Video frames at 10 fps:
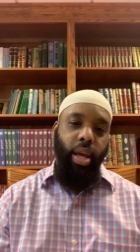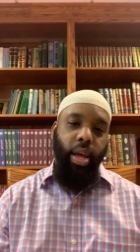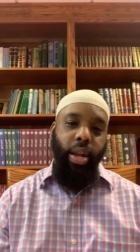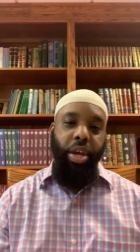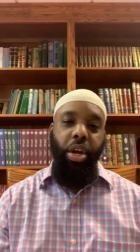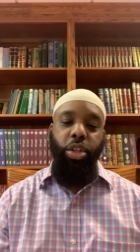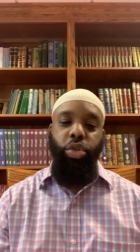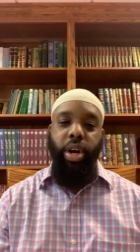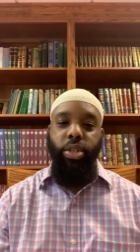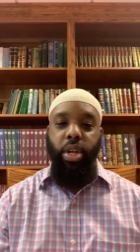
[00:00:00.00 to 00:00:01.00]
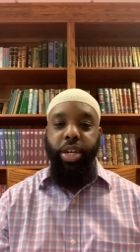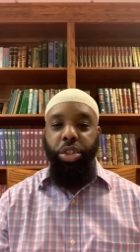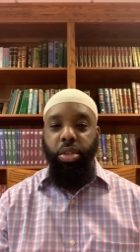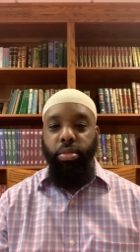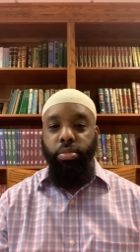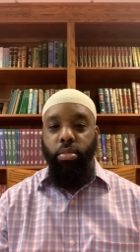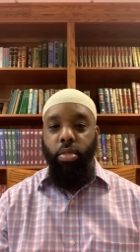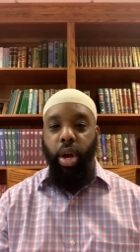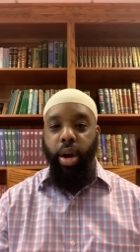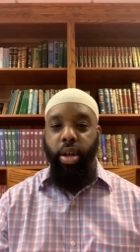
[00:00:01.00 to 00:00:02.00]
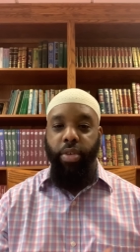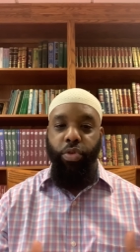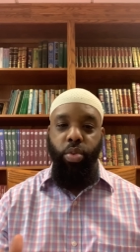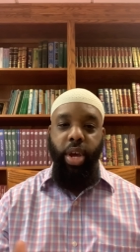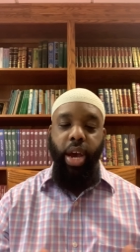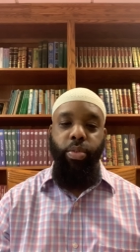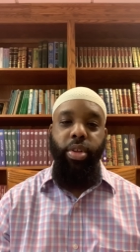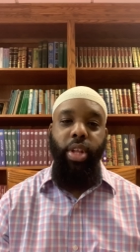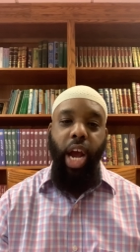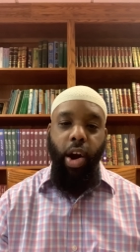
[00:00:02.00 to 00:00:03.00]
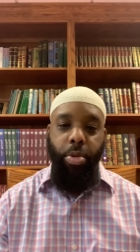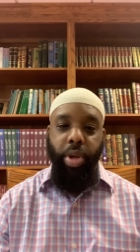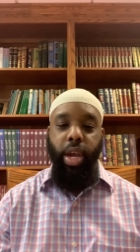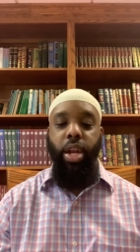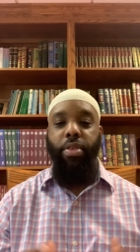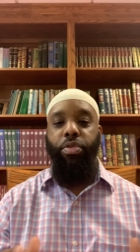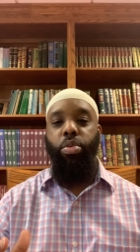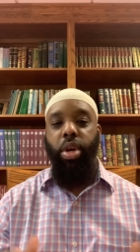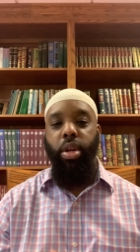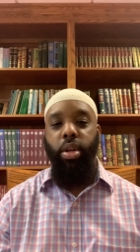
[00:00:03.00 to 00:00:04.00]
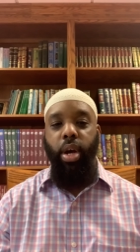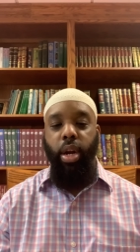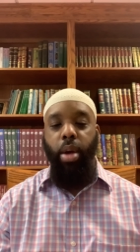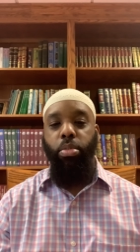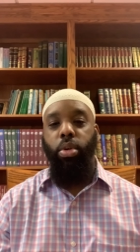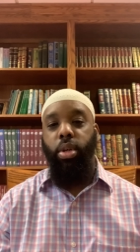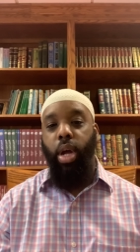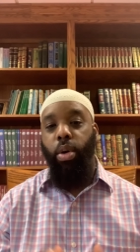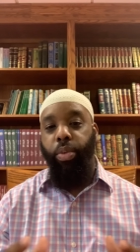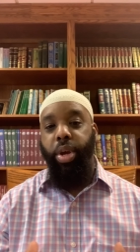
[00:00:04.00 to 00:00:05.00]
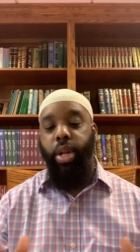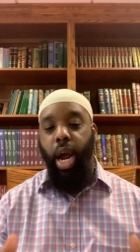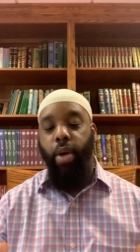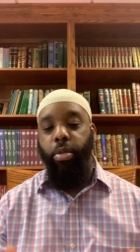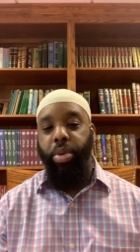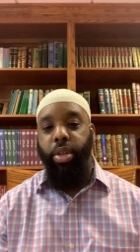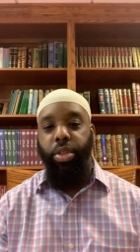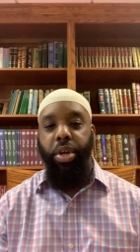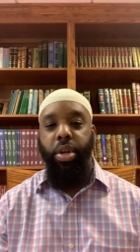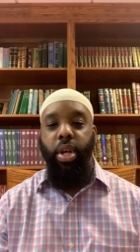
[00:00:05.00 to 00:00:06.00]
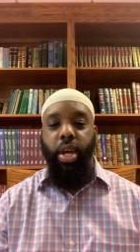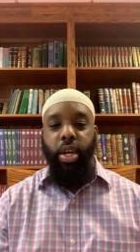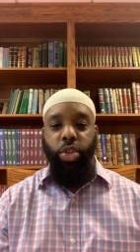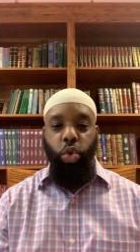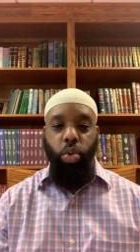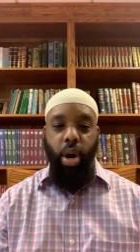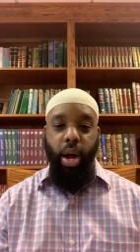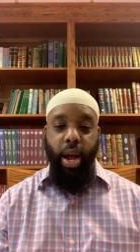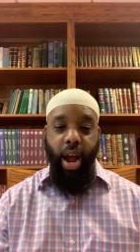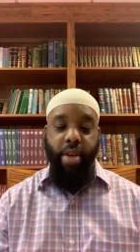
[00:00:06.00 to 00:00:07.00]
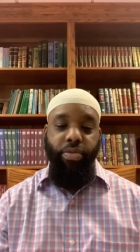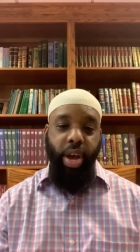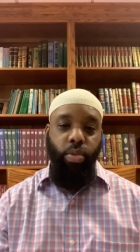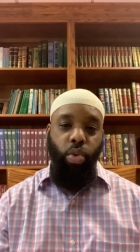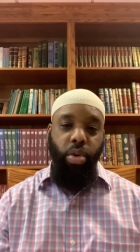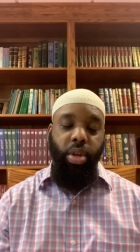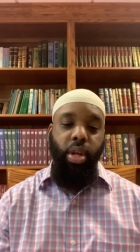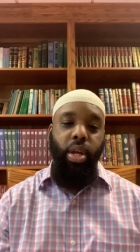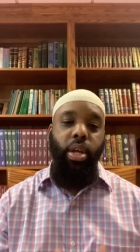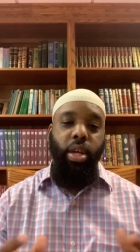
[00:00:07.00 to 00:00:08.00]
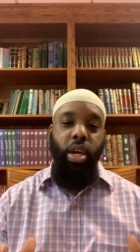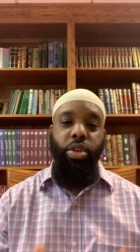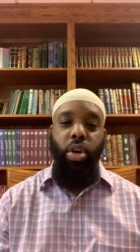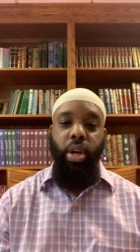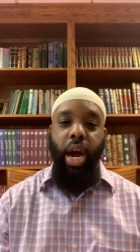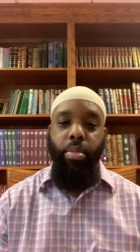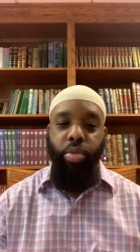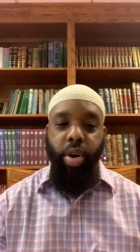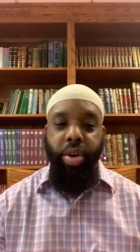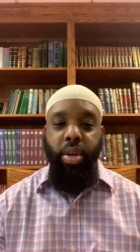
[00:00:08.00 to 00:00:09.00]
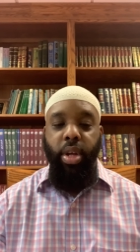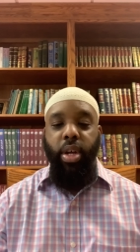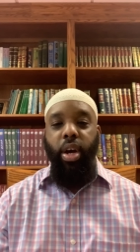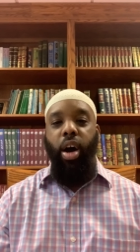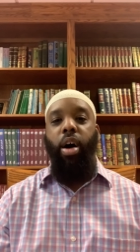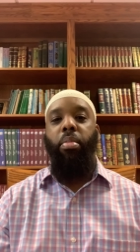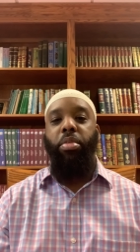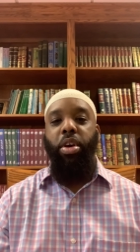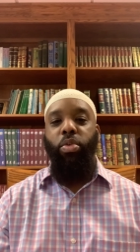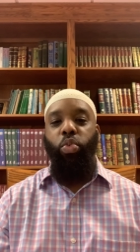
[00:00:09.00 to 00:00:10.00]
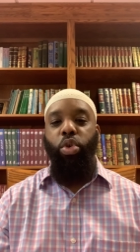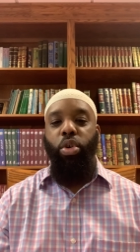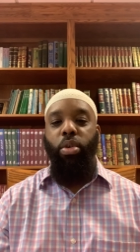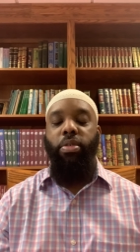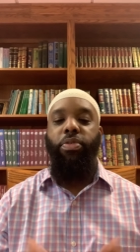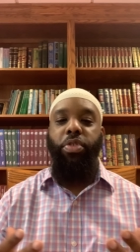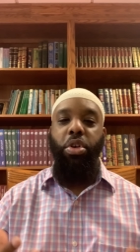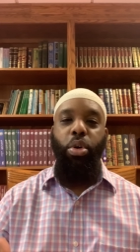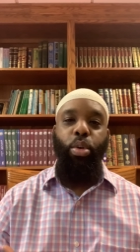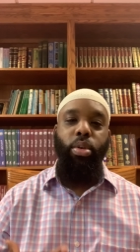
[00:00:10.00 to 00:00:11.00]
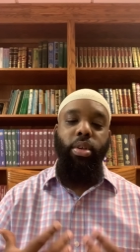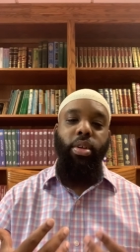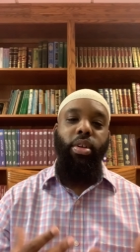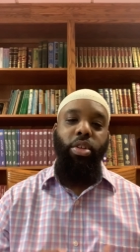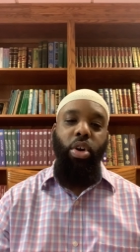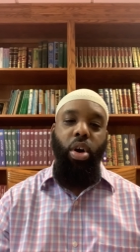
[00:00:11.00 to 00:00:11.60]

an English translation uh, if you can't read the Arabic. And if you can, alhamdulillah, read Arabic, then to have that work in your library, um, it will fill your